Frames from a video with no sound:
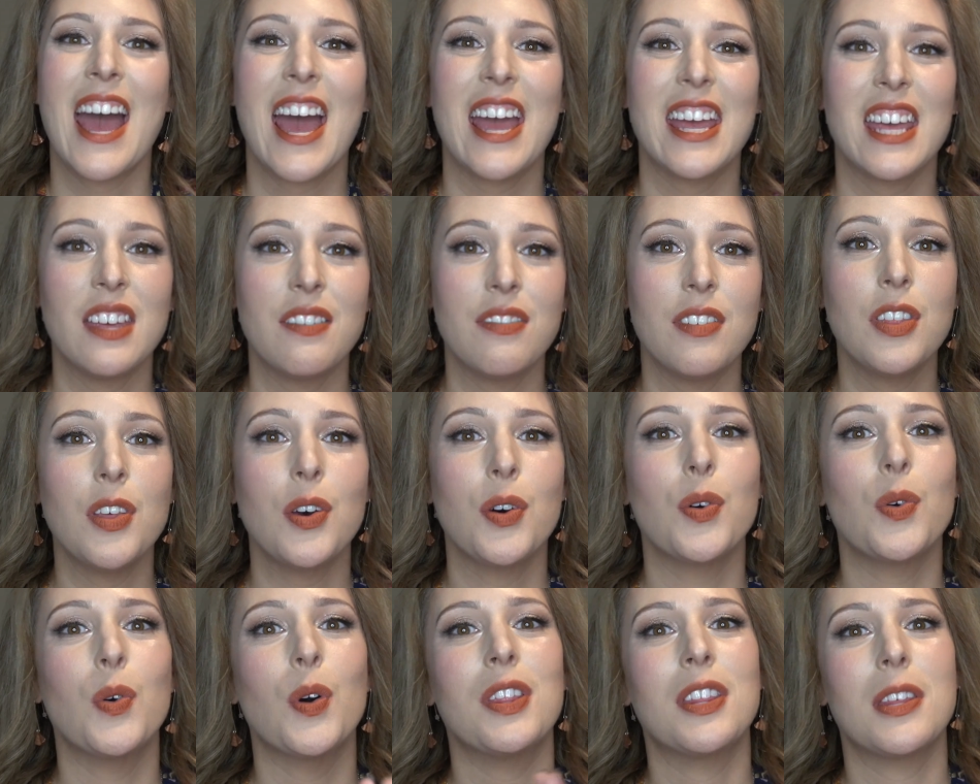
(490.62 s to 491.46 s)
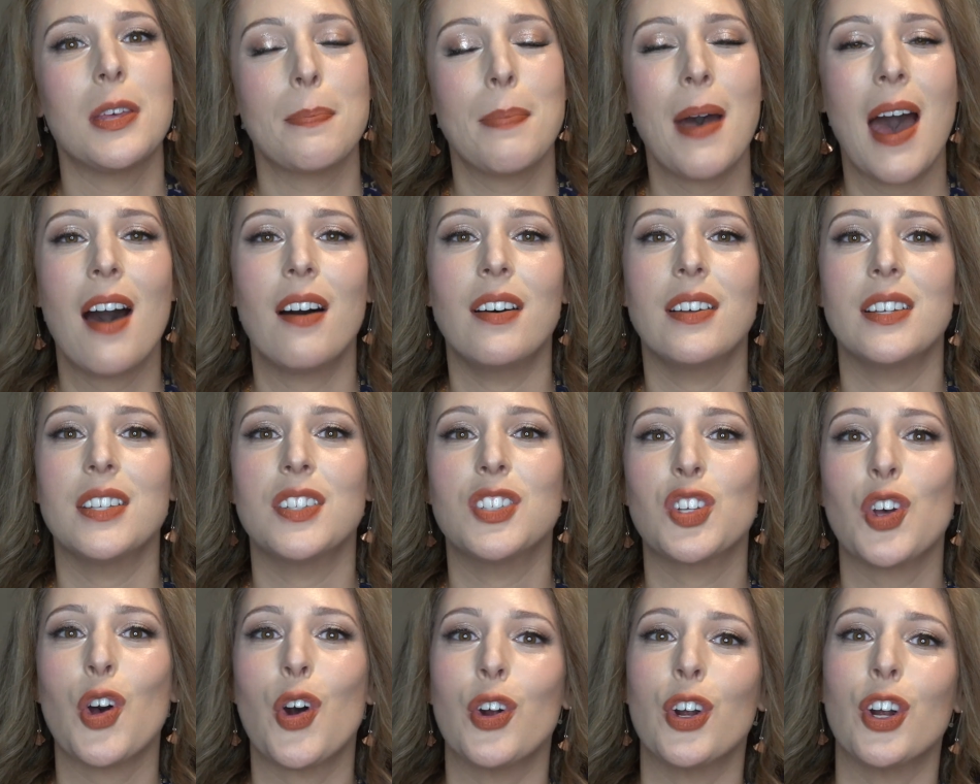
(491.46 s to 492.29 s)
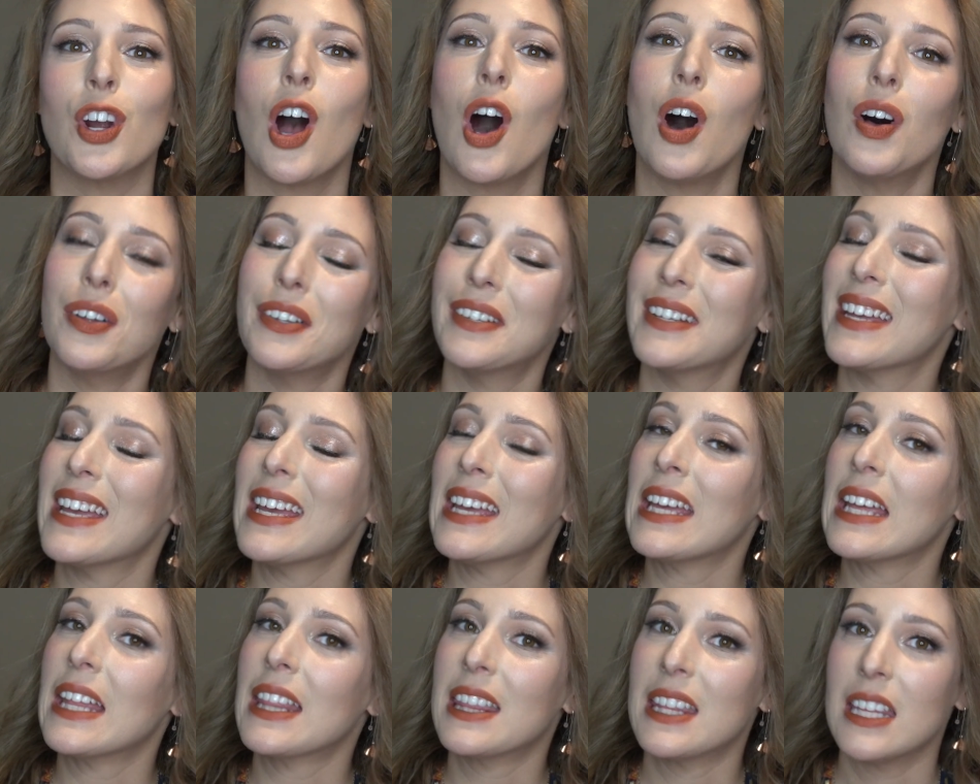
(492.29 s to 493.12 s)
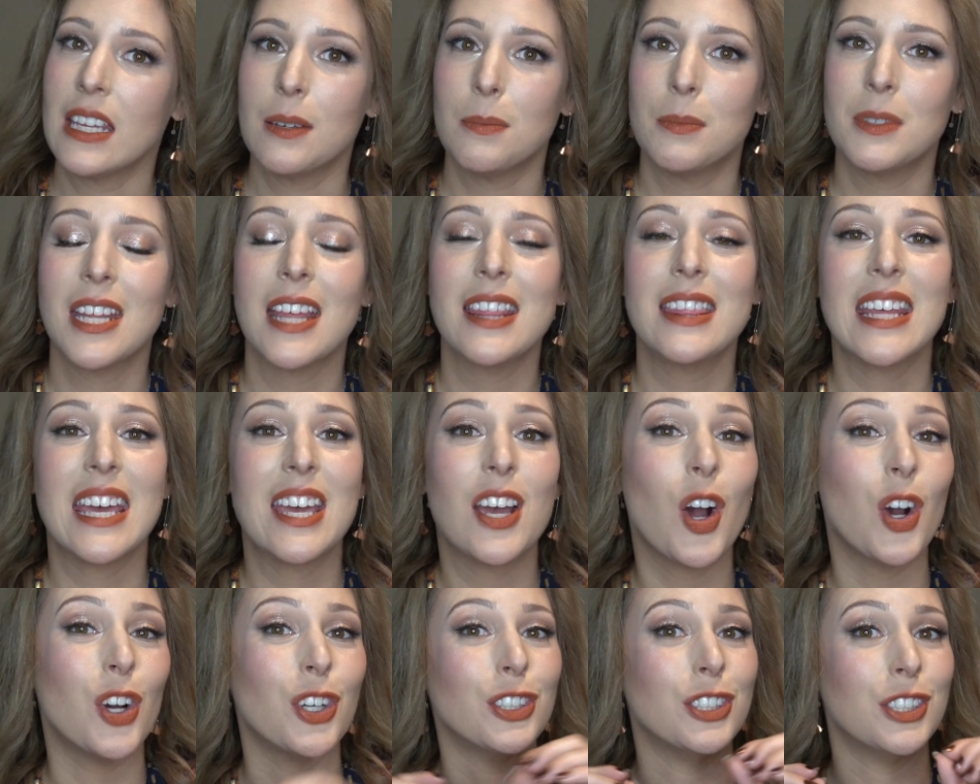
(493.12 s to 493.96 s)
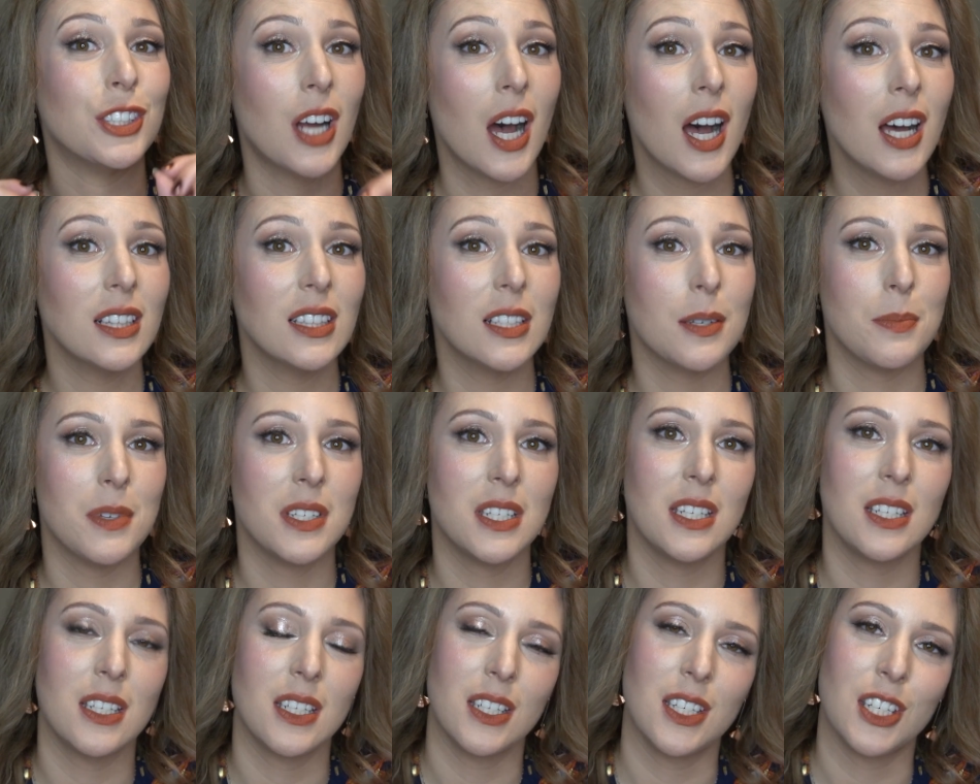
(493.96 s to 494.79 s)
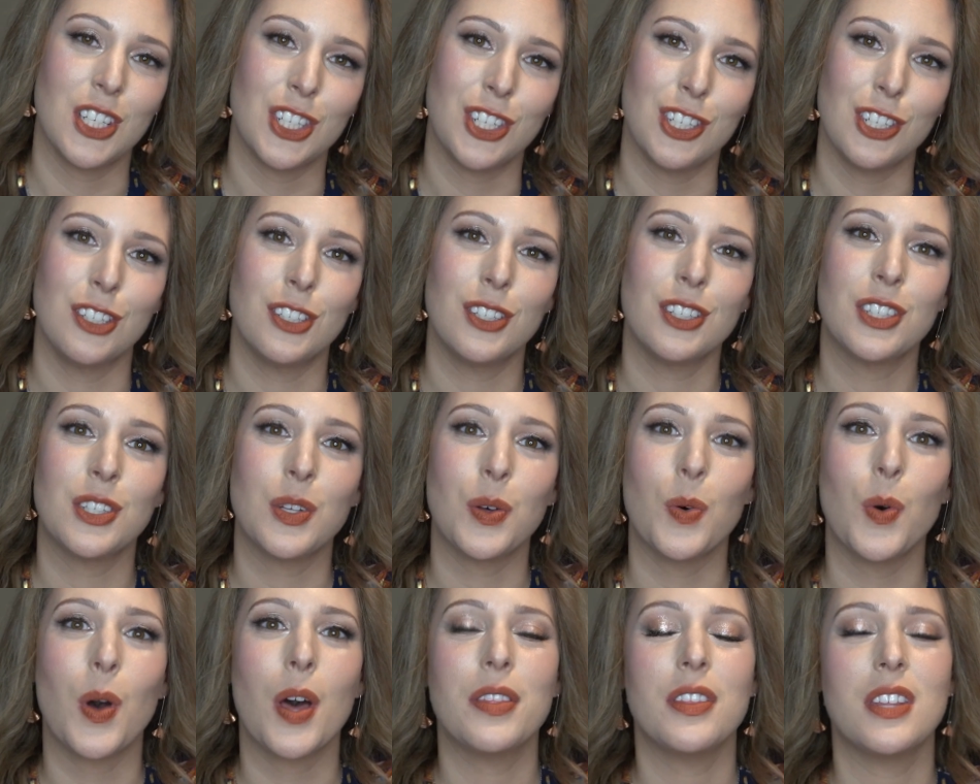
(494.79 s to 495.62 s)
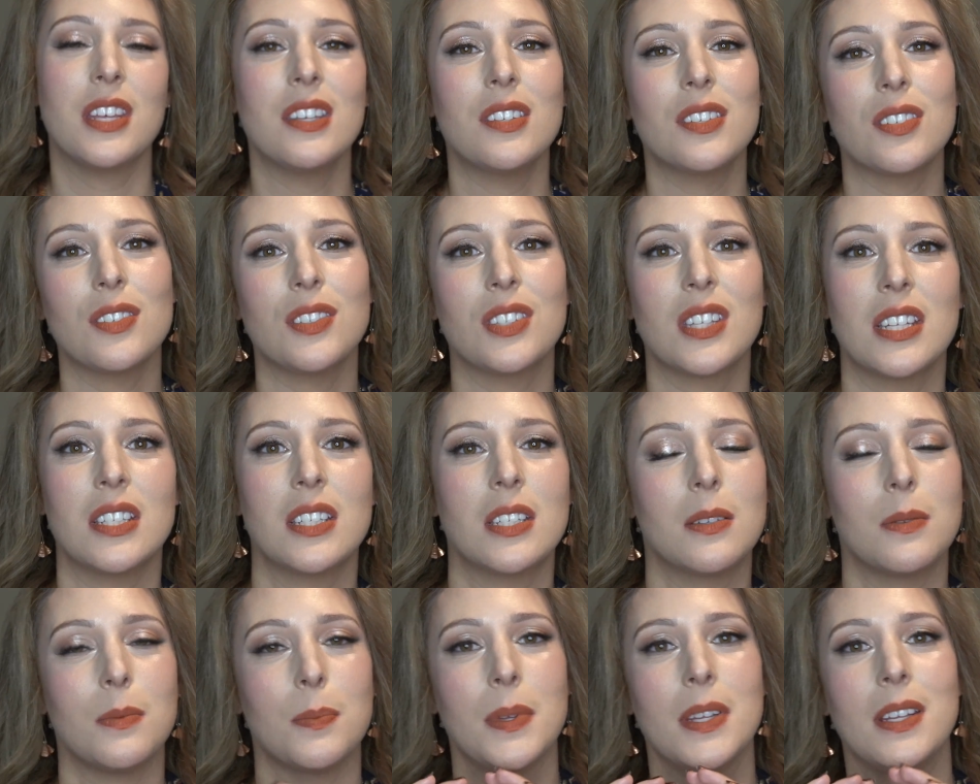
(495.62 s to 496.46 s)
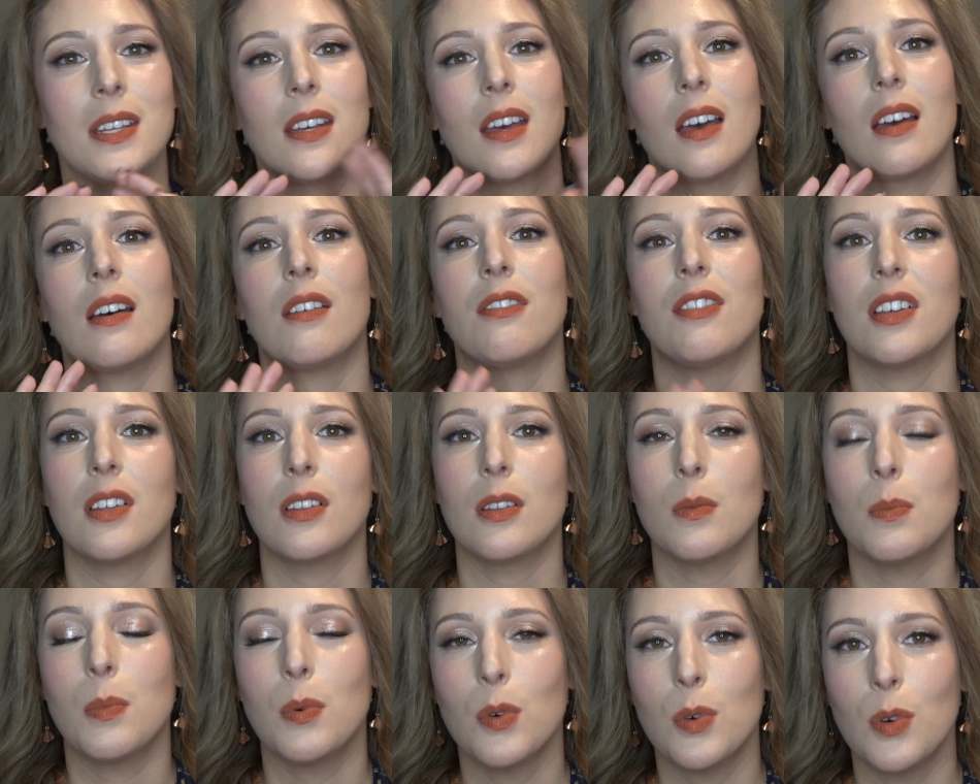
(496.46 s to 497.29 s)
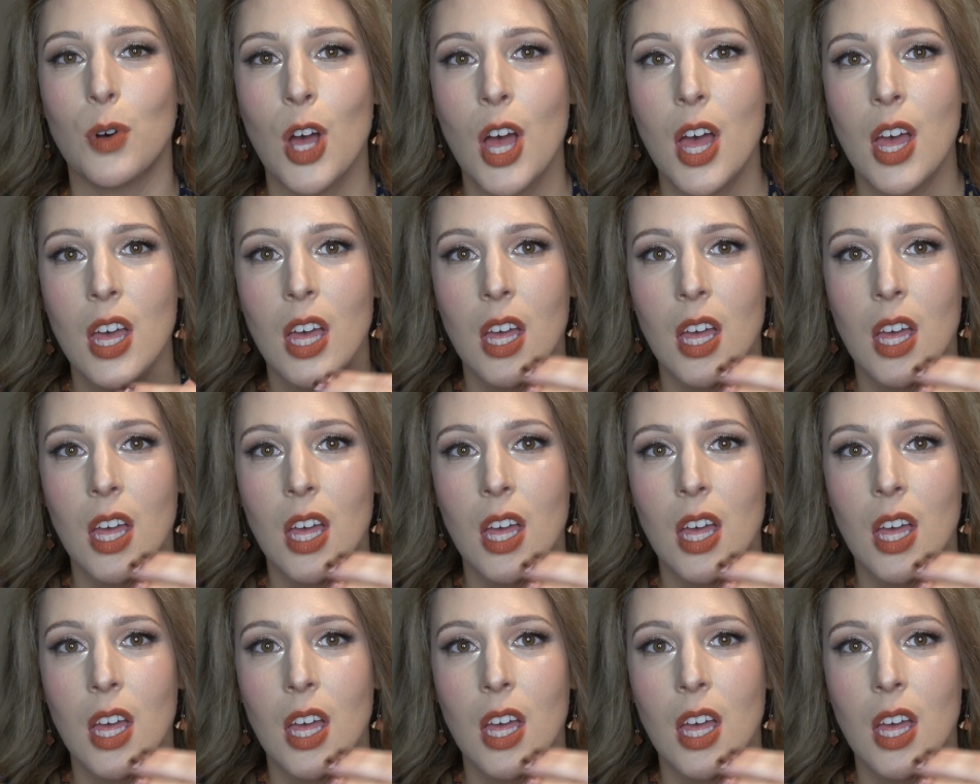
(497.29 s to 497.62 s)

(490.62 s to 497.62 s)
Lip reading: Even though the palettes are holiday themed, they are not limited editions, so these are said to be available